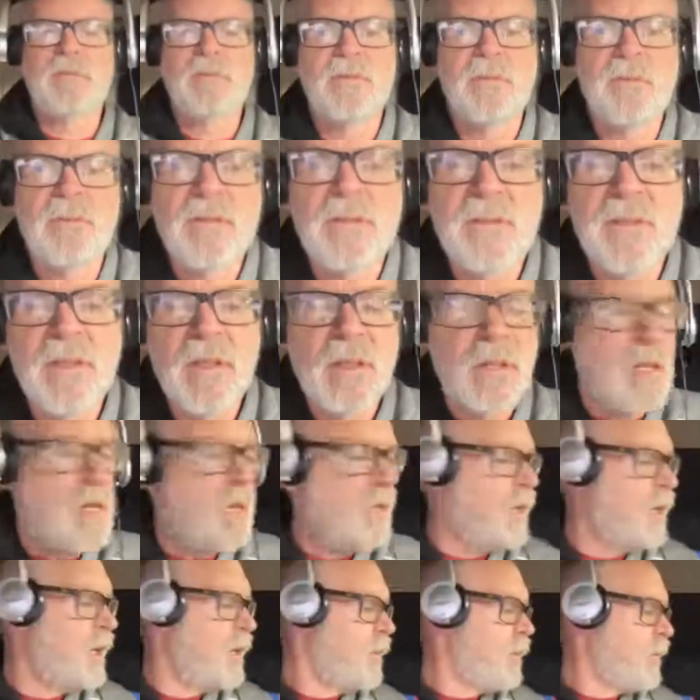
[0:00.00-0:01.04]

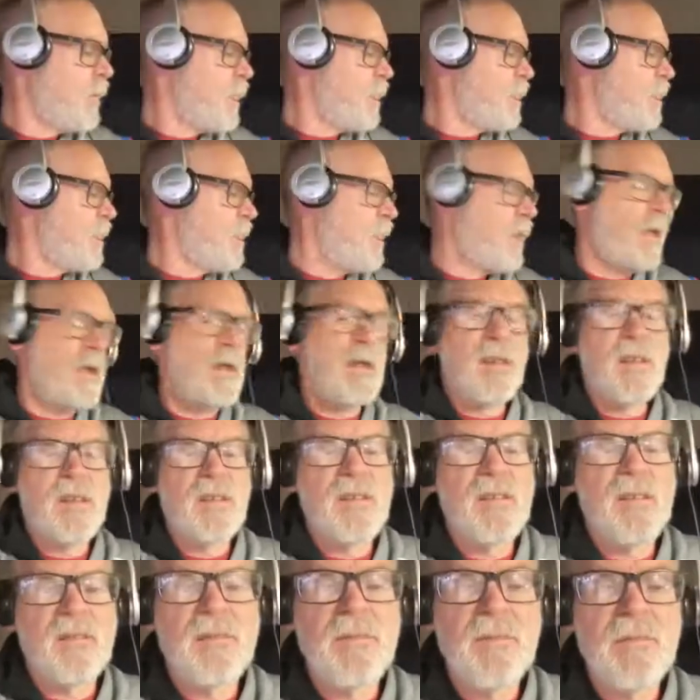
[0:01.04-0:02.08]
If you're doing Fistful of Lead,
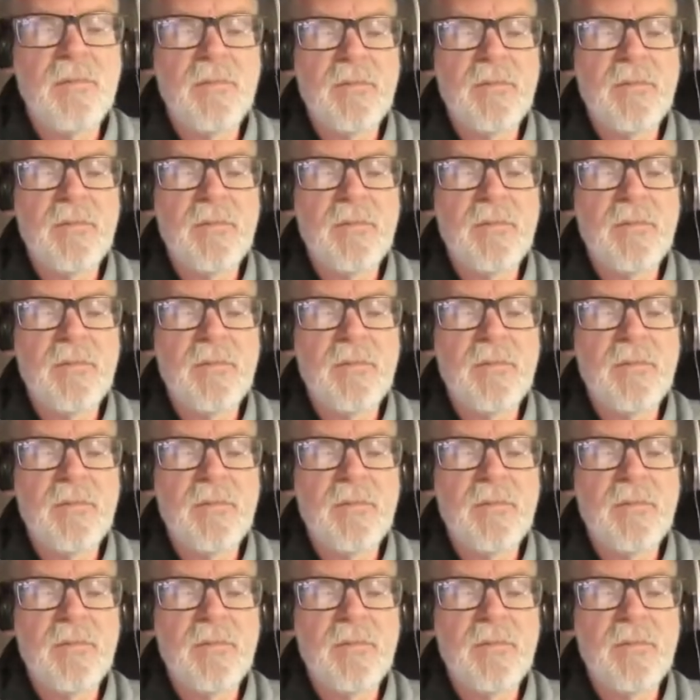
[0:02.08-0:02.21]
that's true.